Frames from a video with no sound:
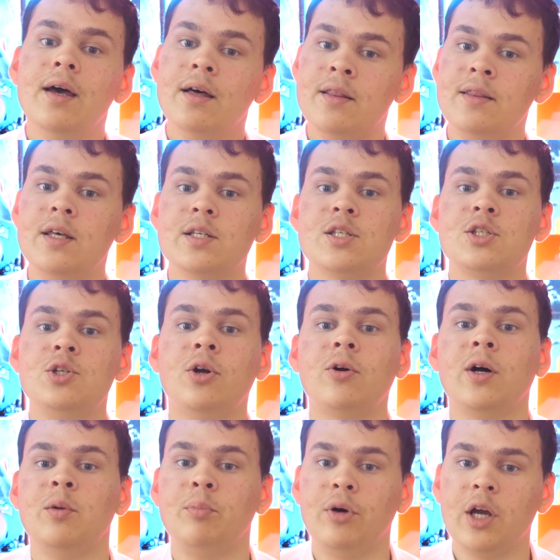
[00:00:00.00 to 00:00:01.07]
This is your
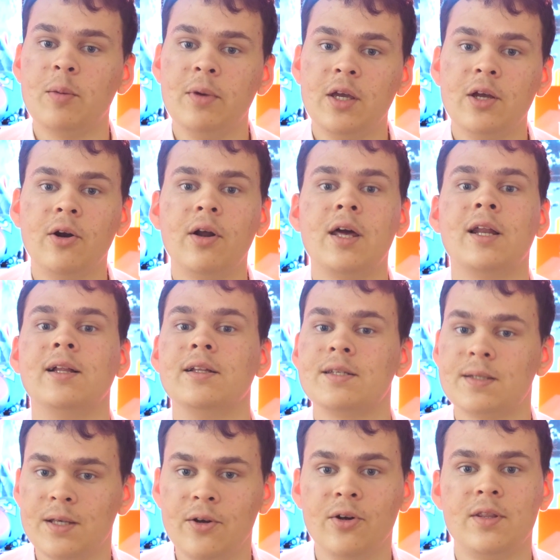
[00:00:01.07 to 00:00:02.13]
Unbrickme here, and I'll
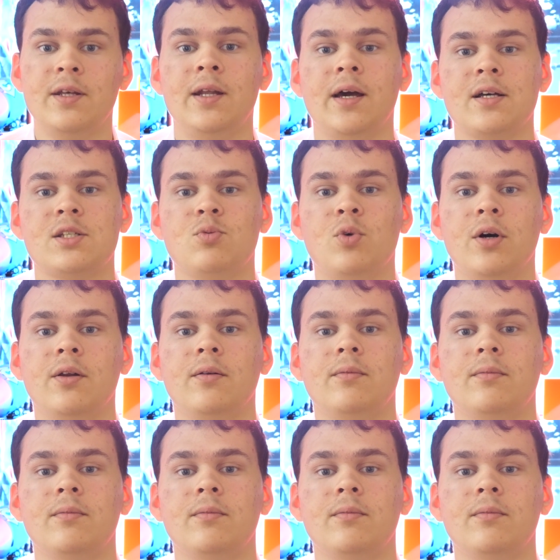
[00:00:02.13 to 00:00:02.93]
see you in the next one.